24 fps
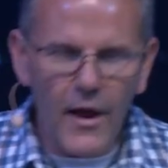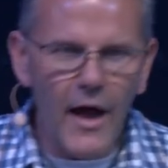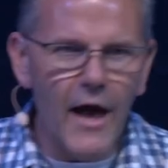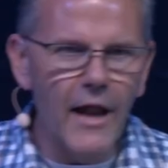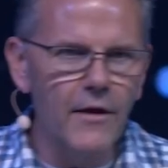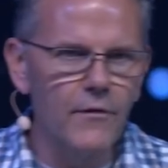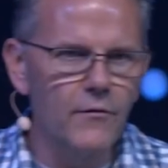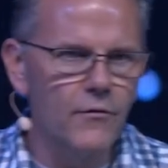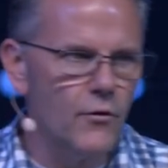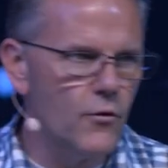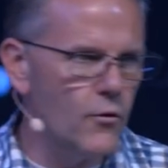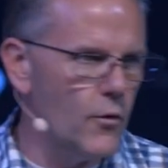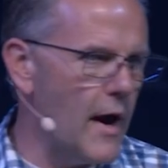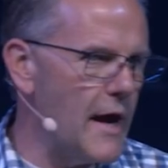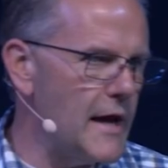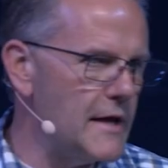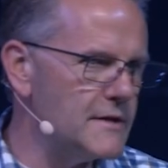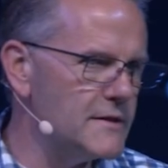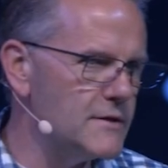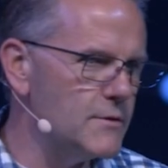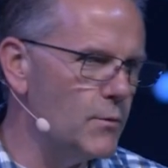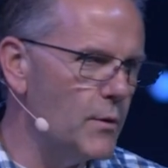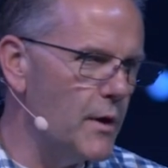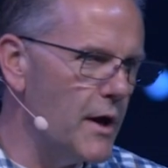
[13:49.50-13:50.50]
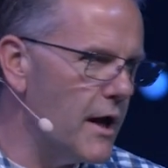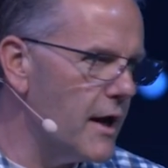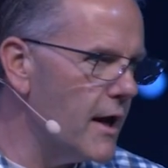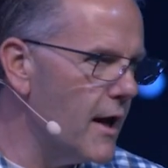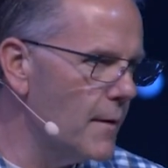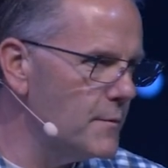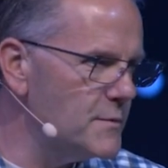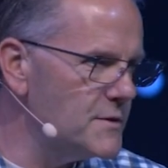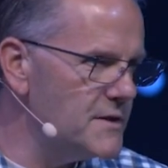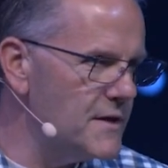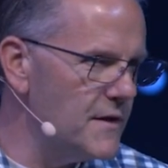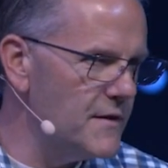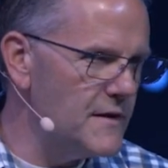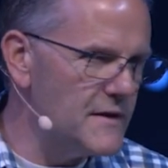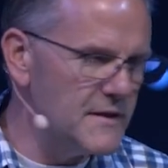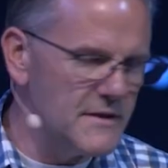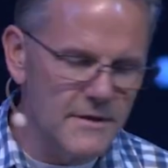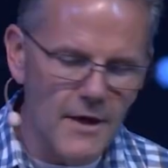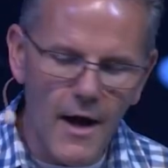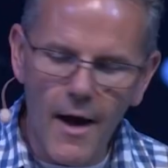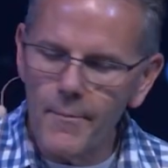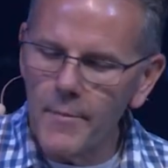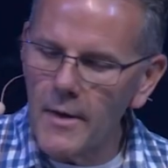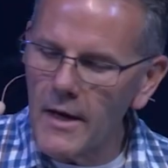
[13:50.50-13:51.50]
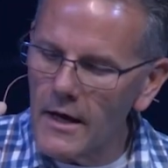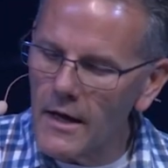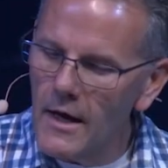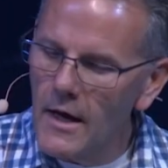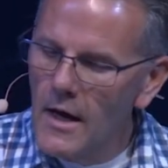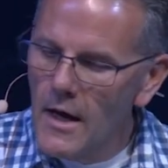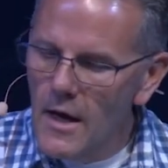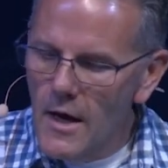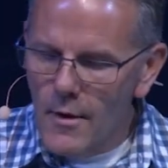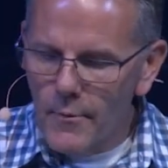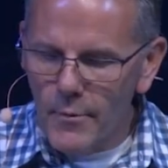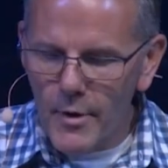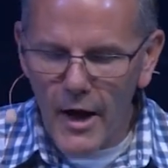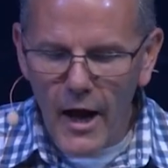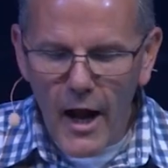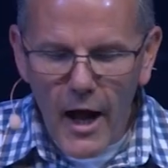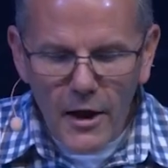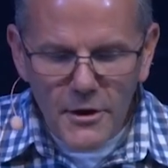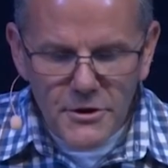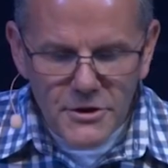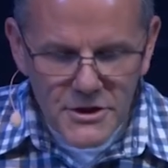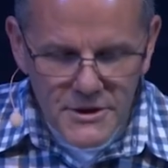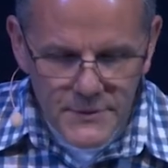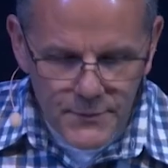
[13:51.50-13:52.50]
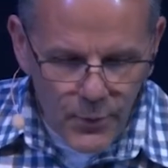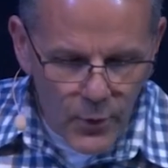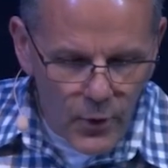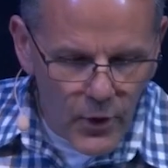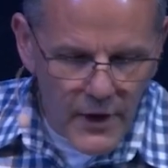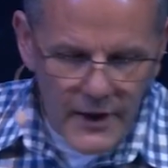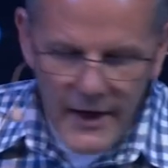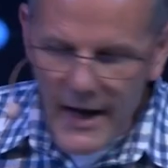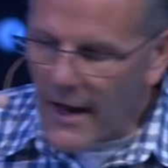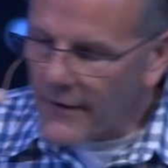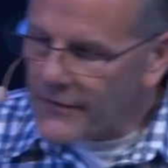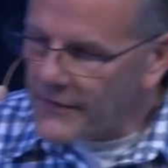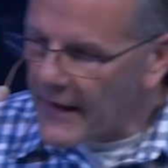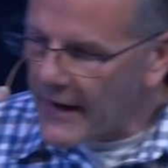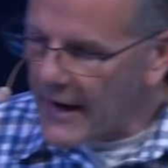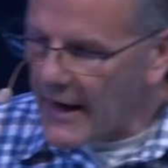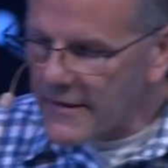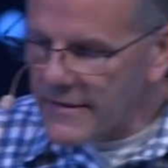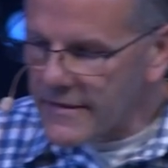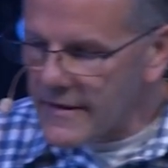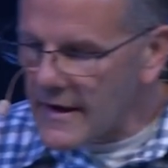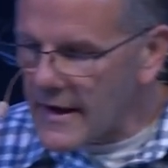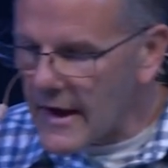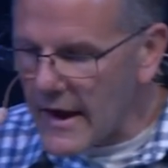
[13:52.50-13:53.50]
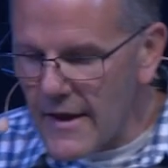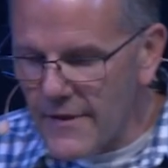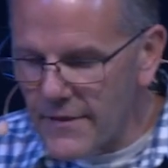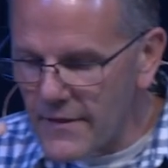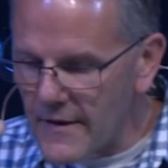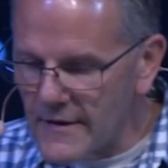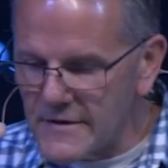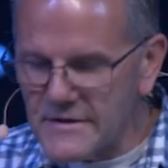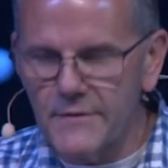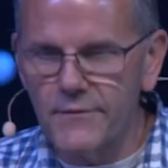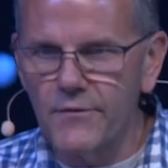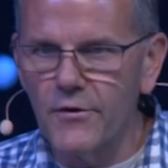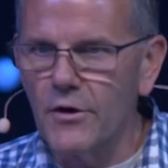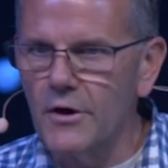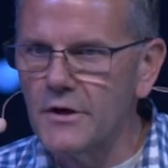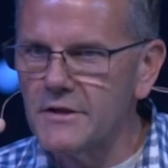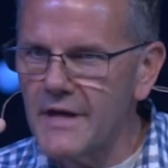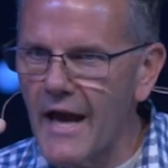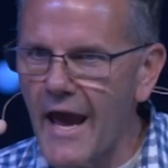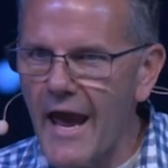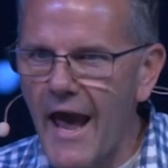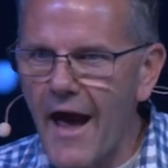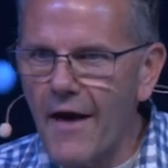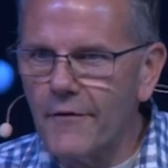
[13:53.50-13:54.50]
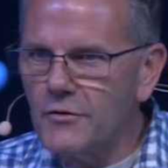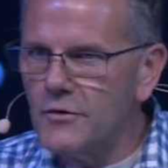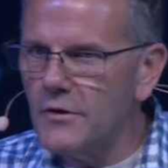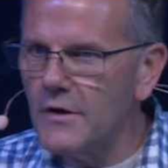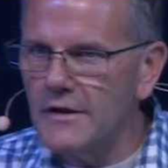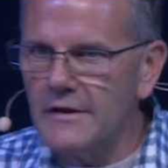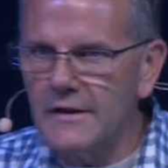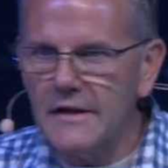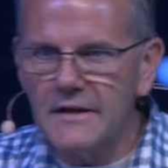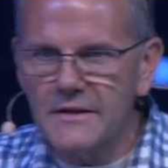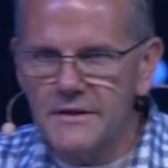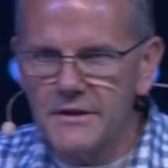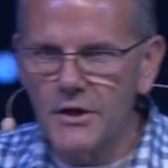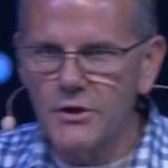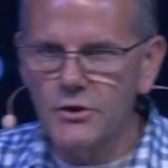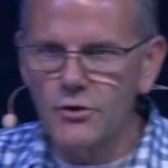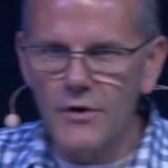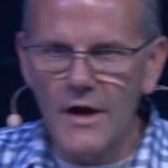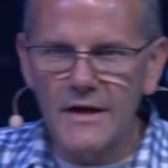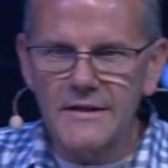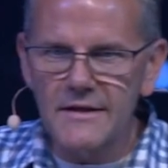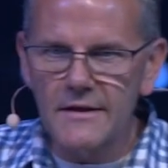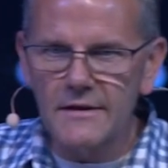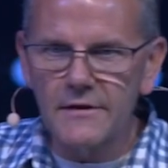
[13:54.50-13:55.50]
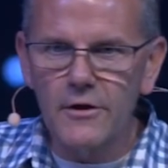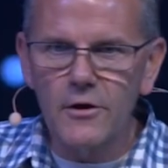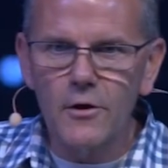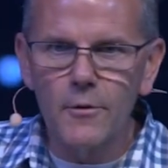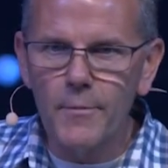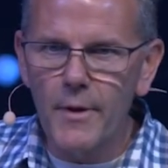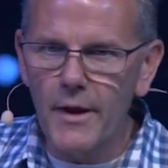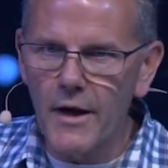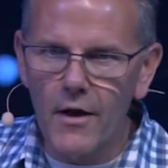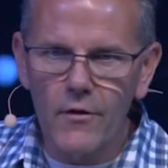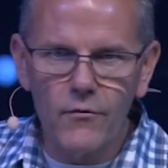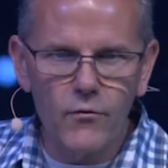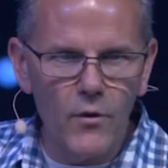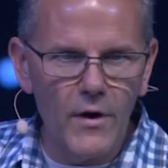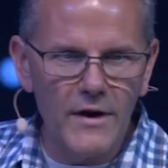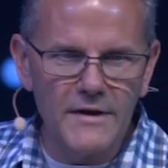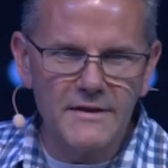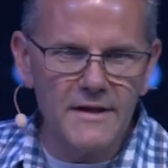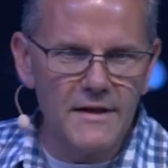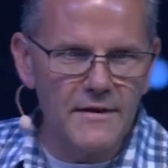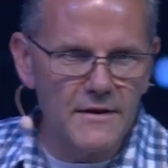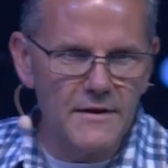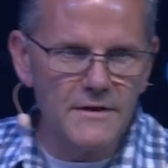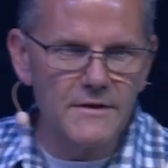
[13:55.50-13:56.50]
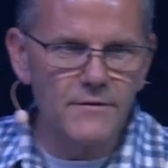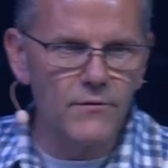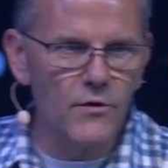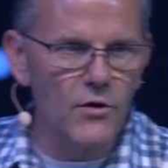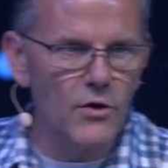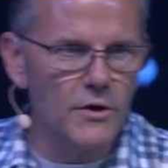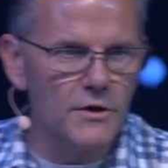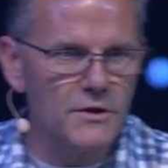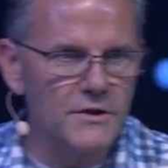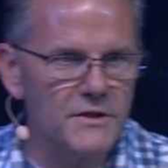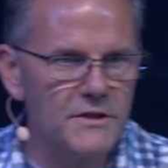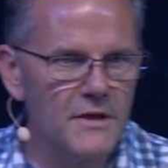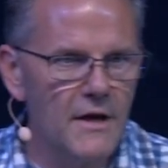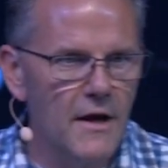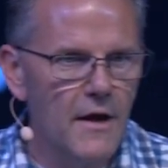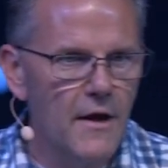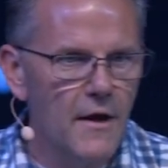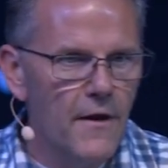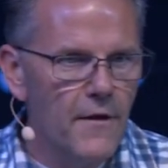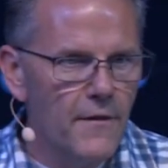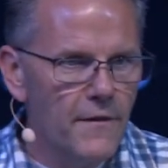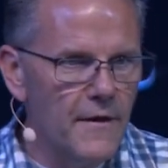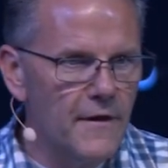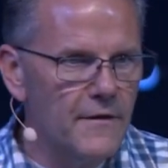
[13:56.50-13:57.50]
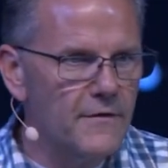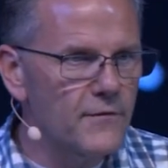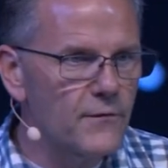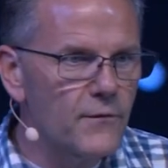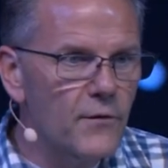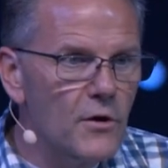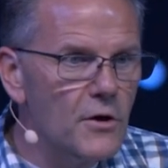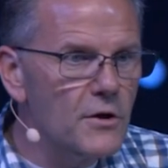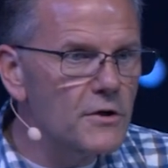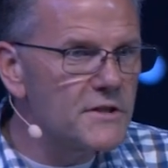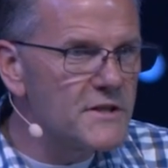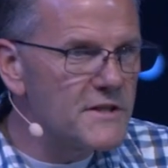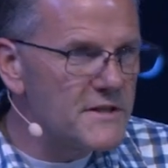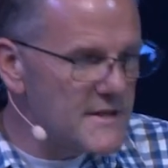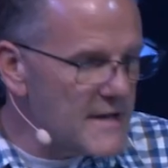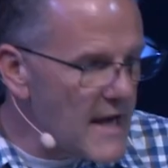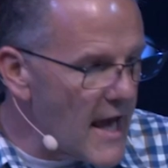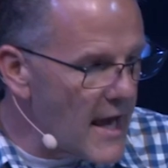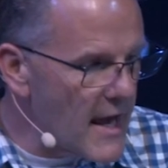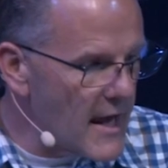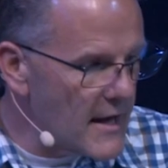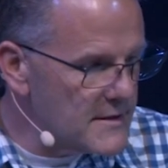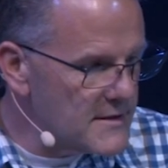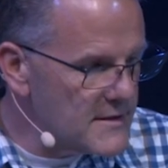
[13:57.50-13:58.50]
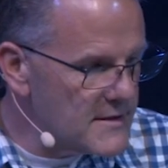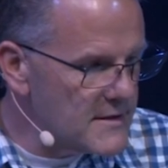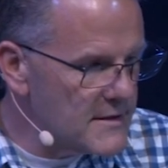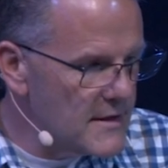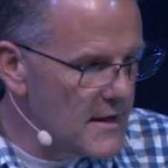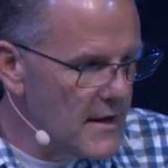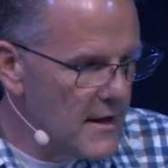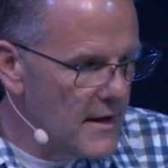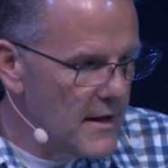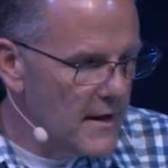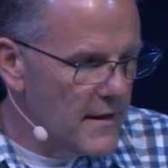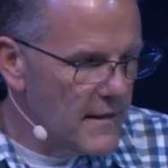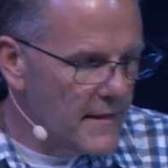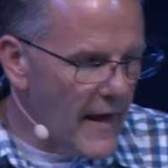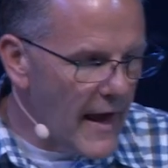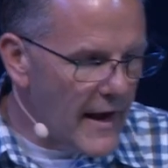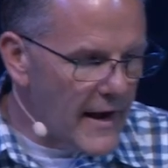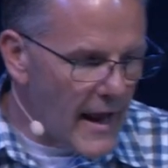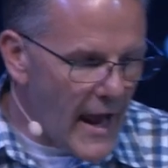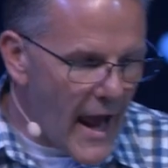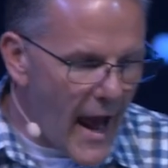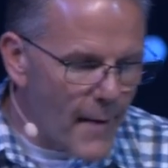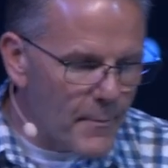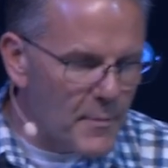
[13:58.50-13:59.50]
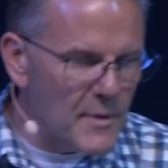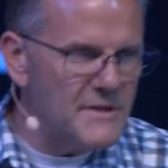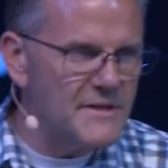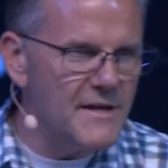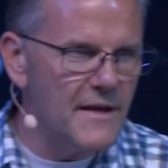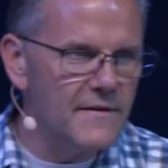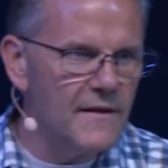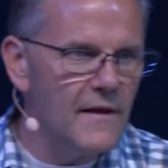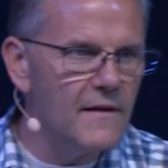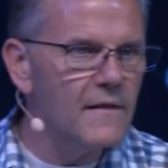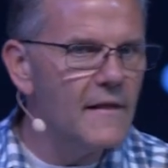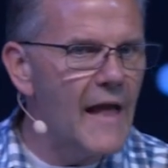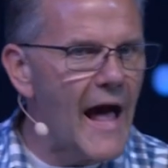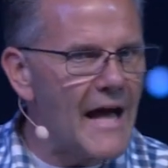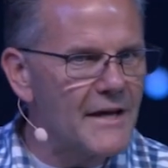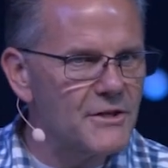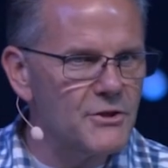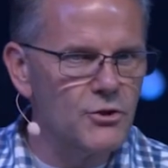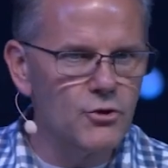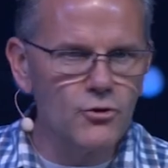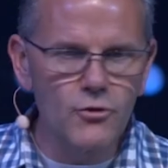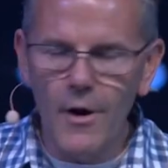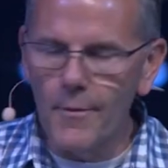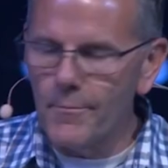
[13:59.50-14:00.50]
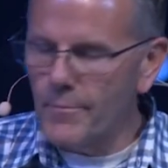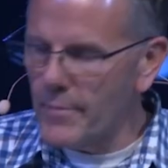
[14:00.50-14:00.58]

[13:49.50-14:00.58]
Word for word: a lot of grace when it comes to this topic. But I'll just point out that I think in this verse, I have to at least address a little bit of what's in this verse. This verse says that it happens at the last